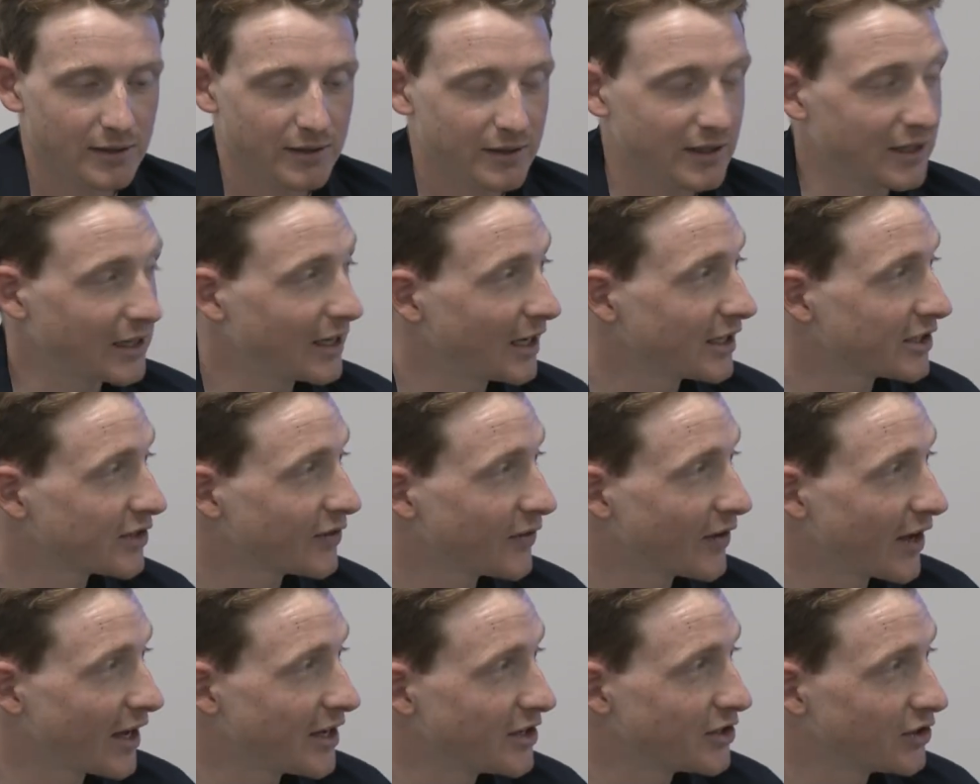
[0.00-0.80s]
the
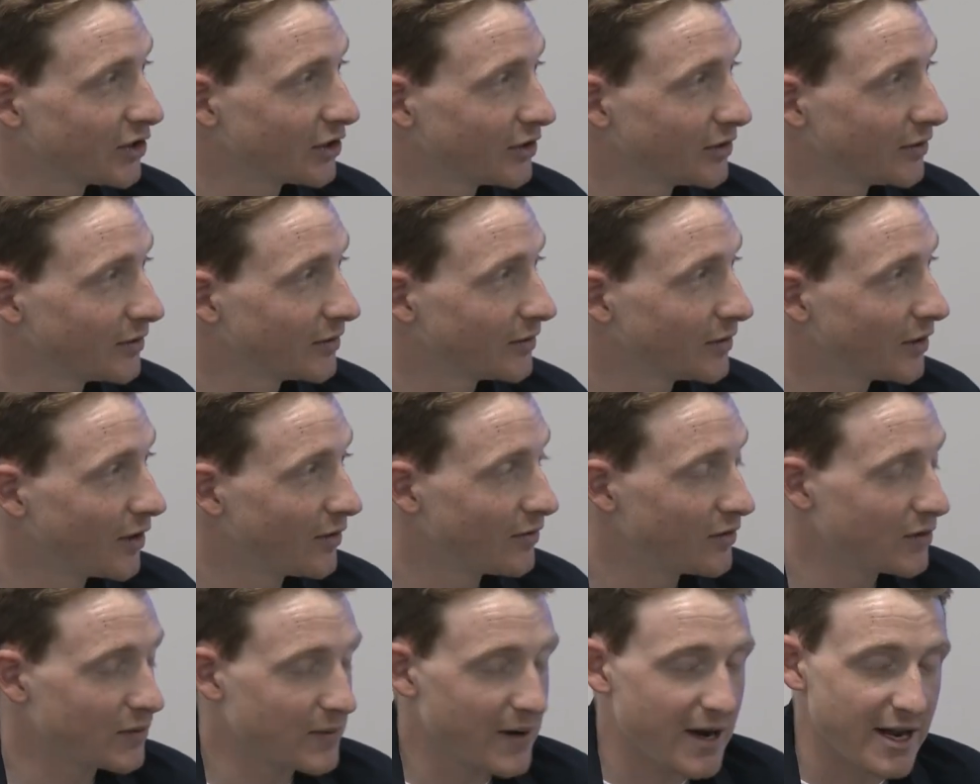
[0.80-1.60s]
classification
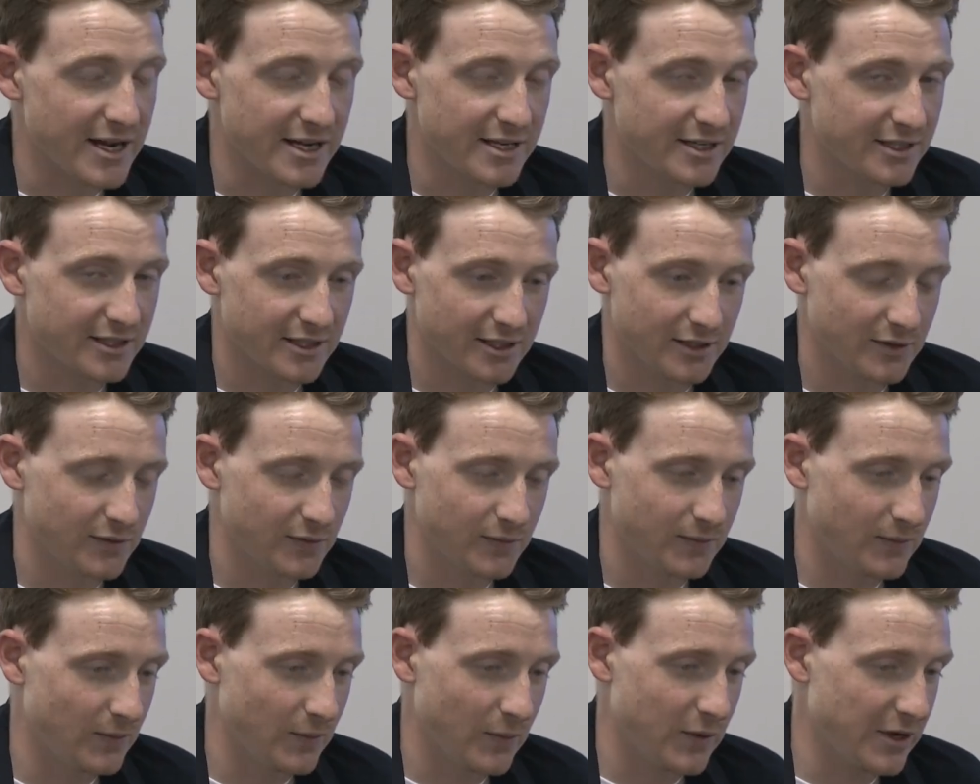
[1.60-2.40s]
of the race,
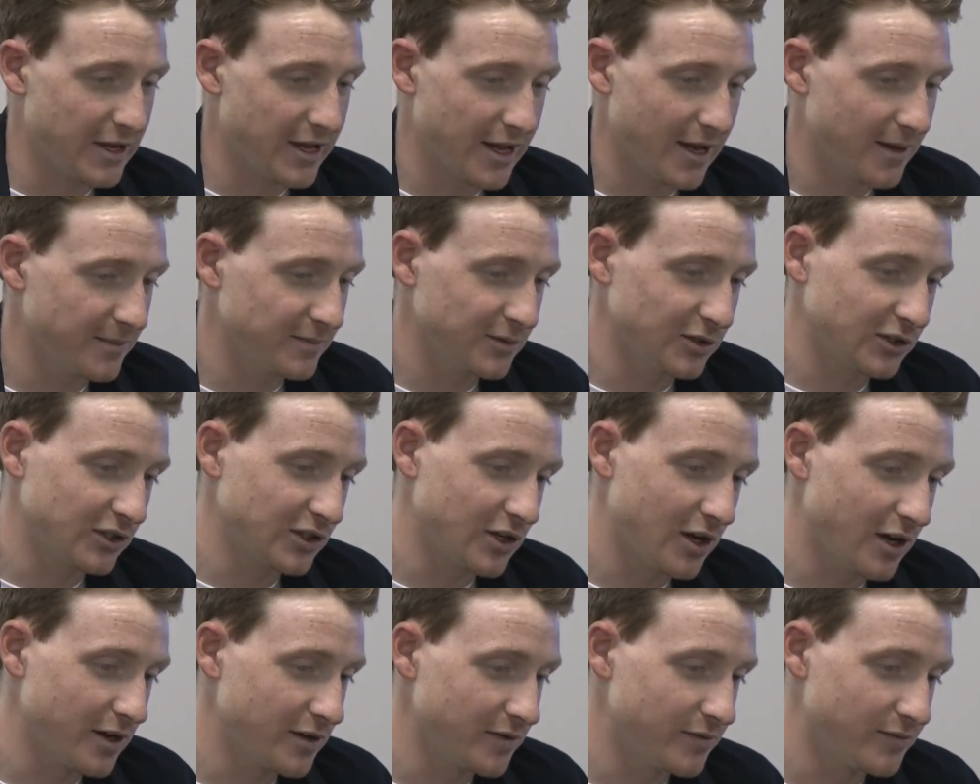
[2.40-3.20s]
and we kept
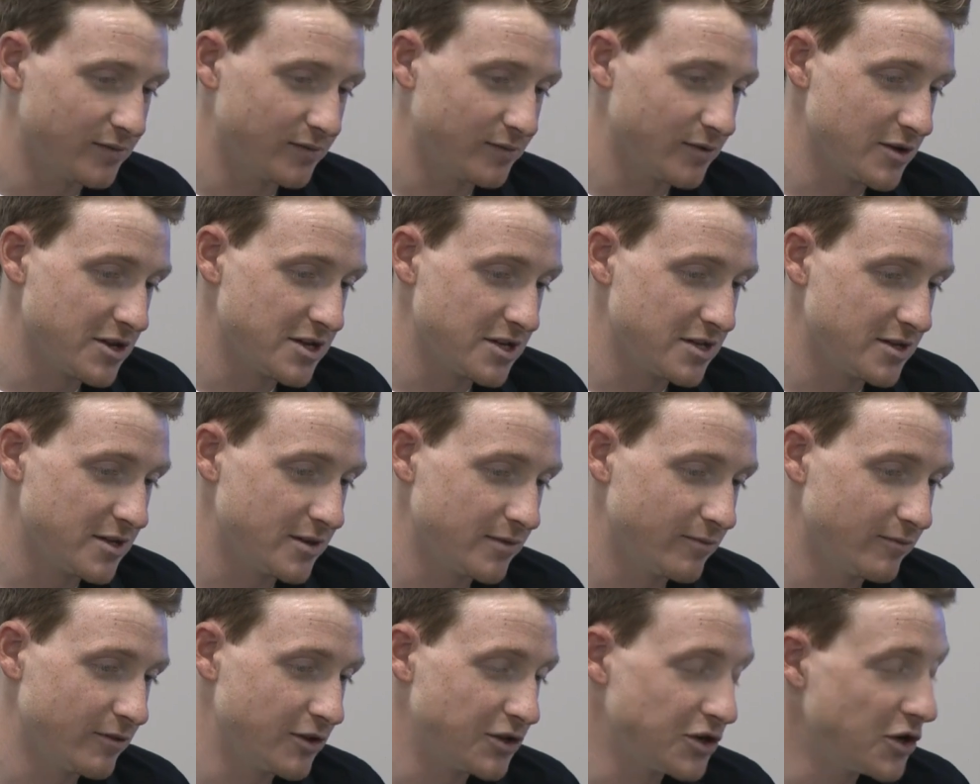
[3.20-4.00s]
just kind of re
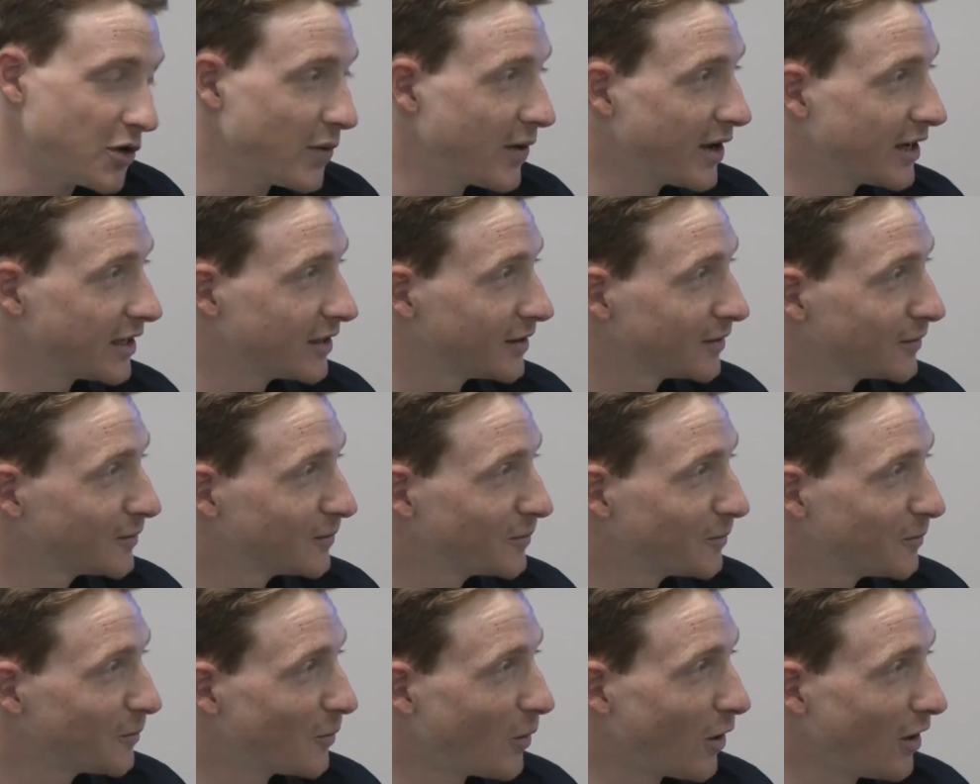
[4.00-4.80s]
renewing
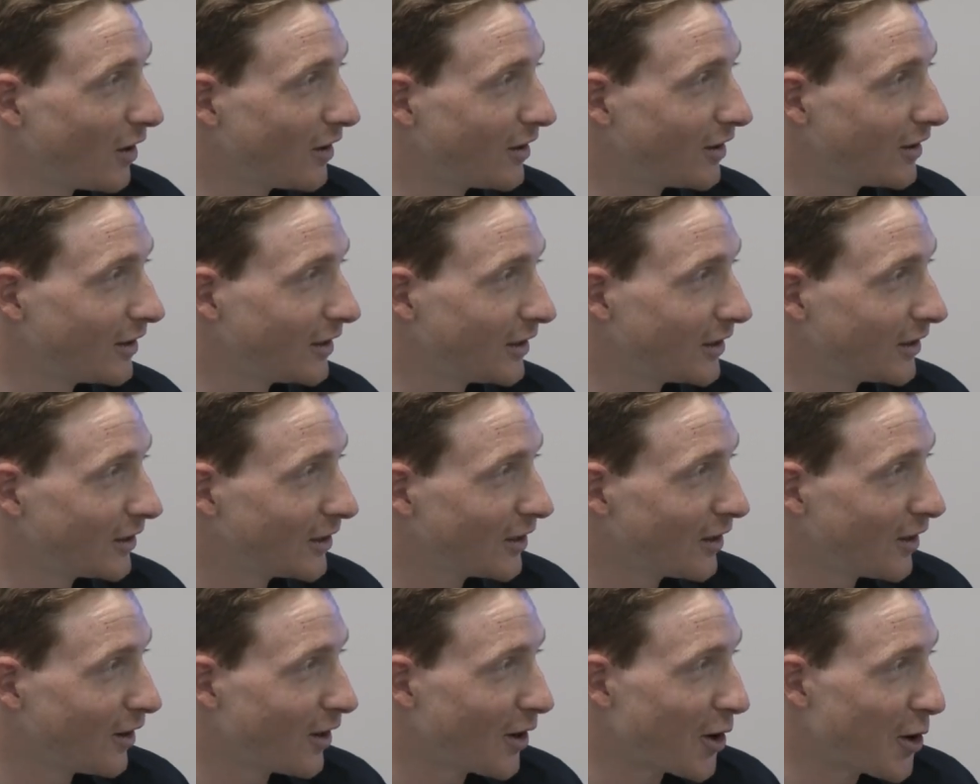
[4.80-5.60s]
what
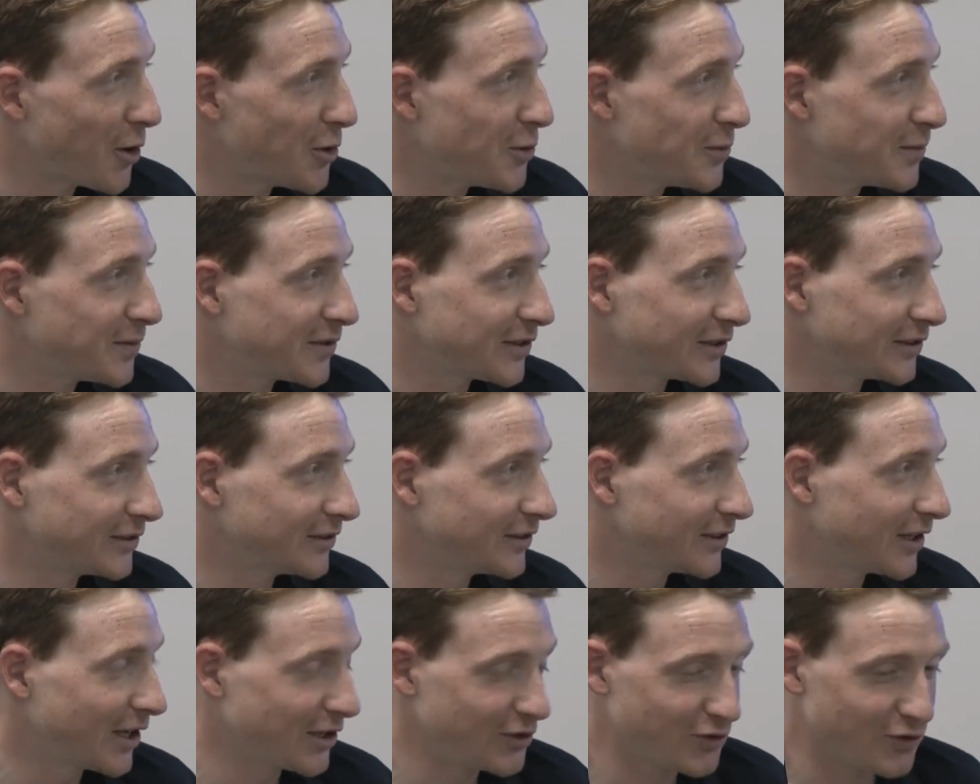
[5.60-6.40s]
our, our hopes
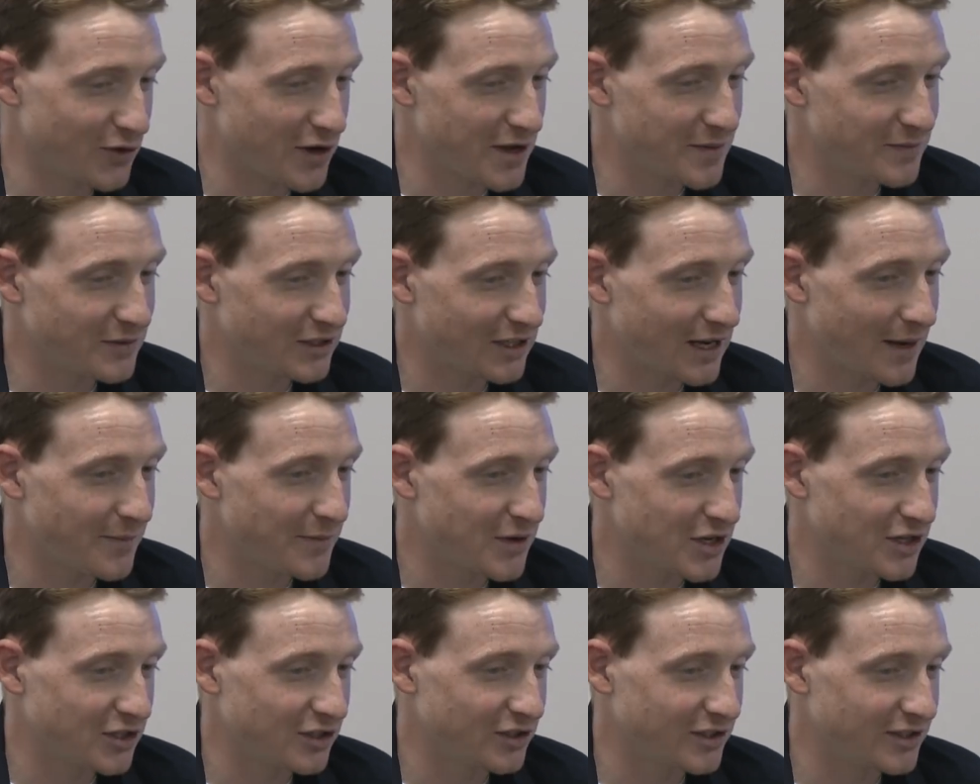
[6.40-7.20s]
and, and dreams and
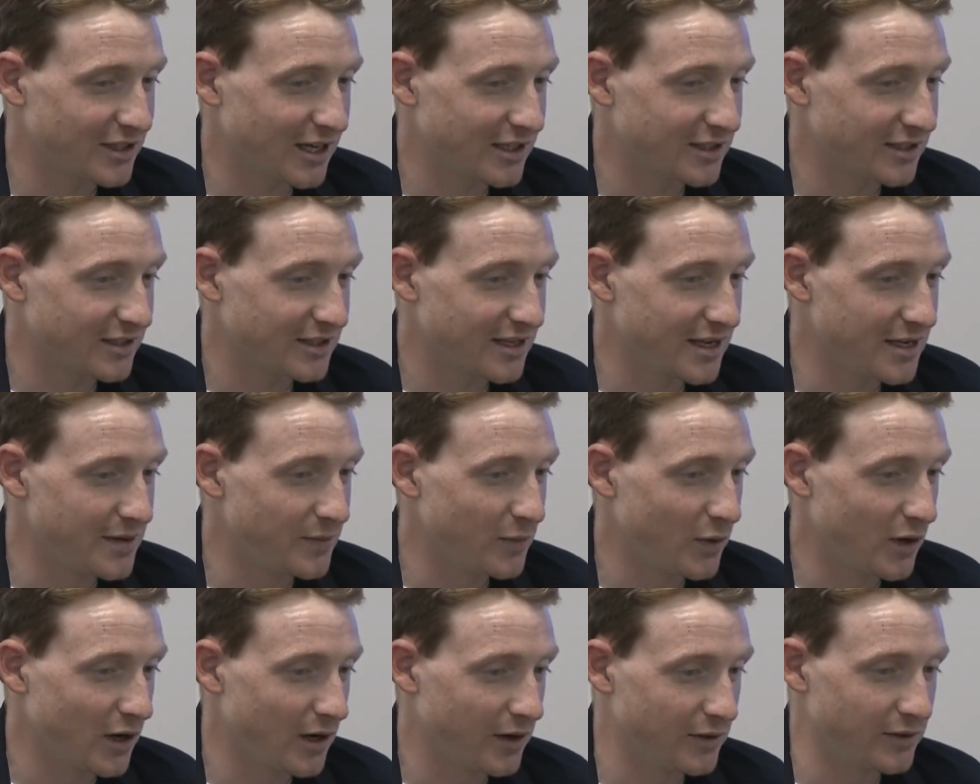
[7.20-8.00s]
ambitions as a
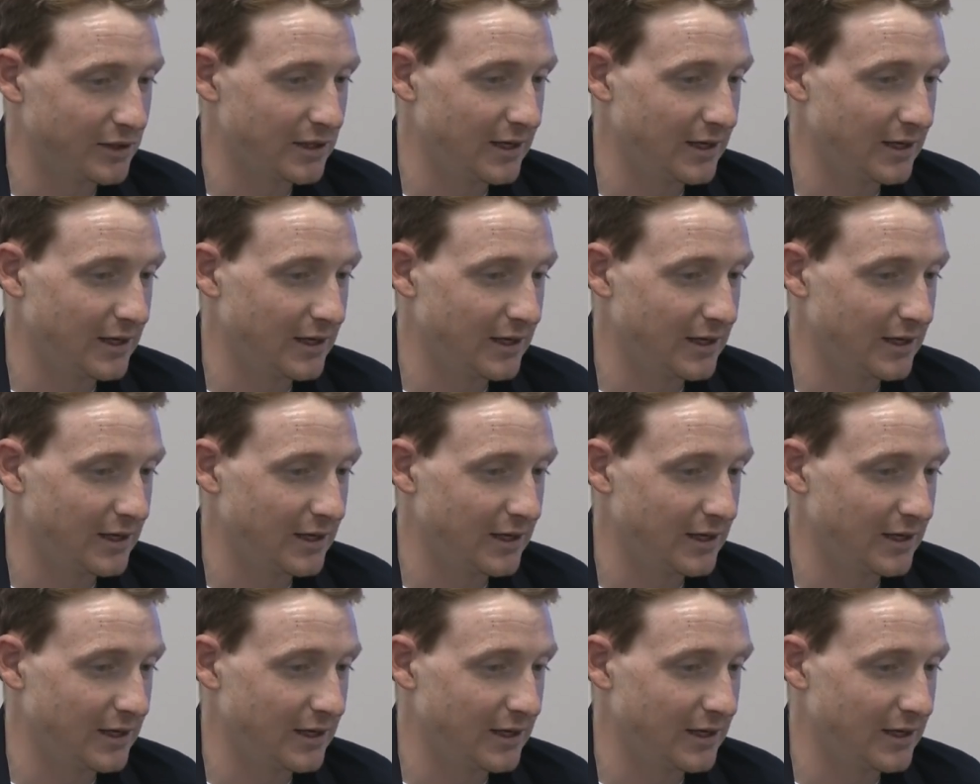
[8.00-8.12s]
team were.